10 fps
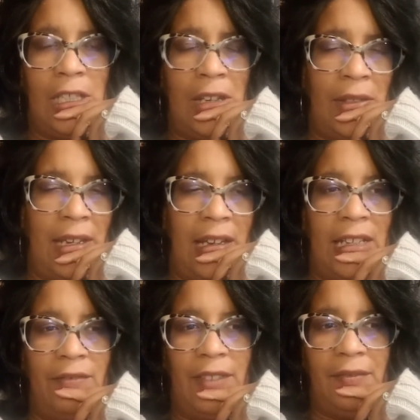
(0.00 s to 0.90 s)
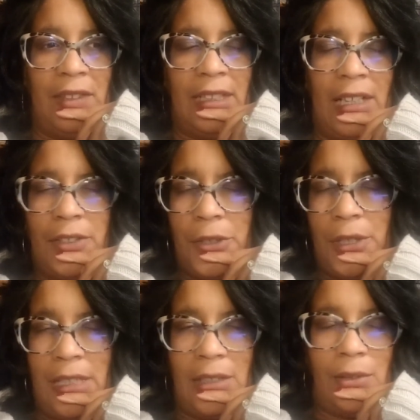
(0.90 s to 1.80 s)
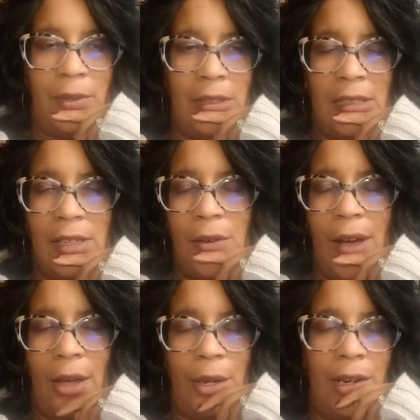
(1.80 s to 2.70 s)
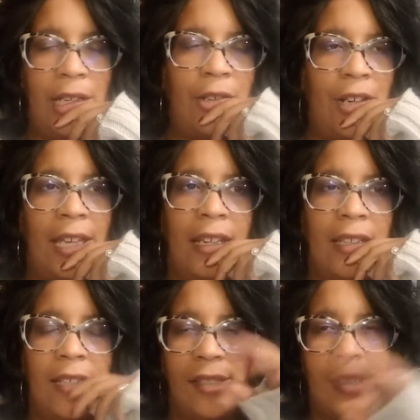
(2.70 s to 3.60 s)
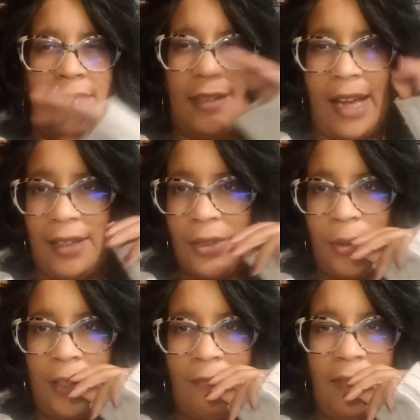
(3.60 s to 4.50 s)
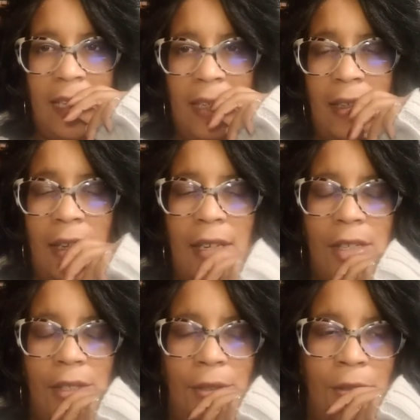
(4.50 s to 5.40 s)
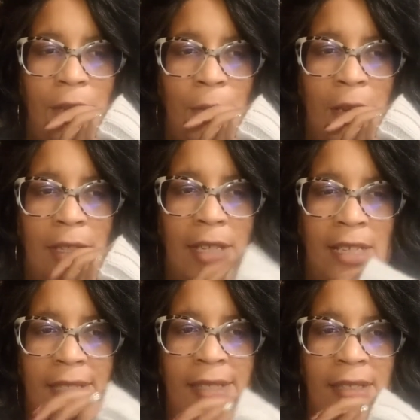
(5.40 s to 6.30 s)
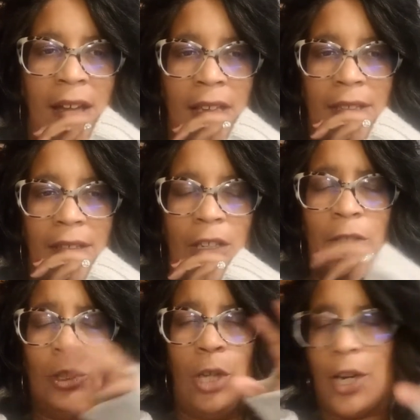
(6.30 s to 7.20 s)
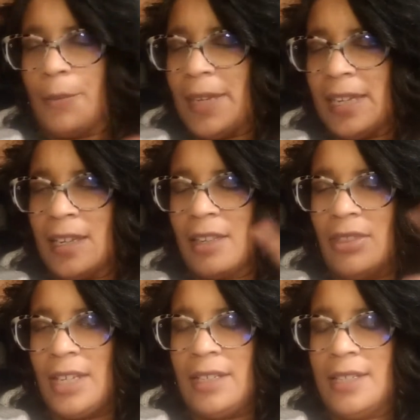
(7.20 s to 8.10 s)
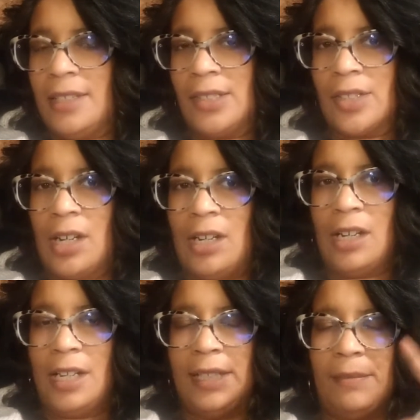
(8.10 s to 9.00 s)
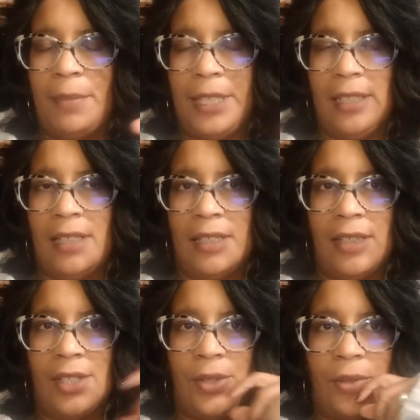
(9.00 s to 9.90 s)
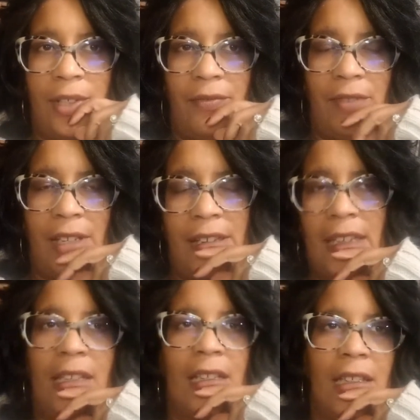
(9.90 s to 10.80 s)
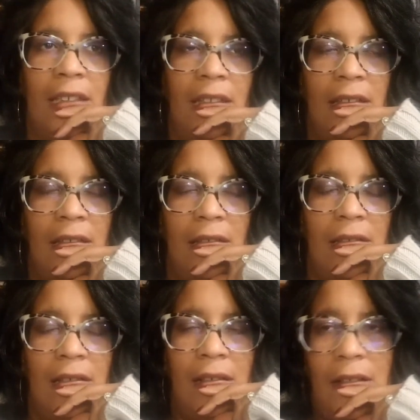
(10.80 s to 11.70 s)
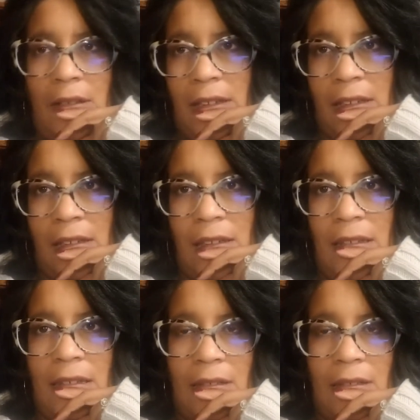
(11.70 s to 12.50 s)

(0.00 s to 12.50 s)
they kind of live in the country. I don't really know how their internet is, like that sort of thing." So no, it's not alarming that he's gone, but it is sort of like, okay,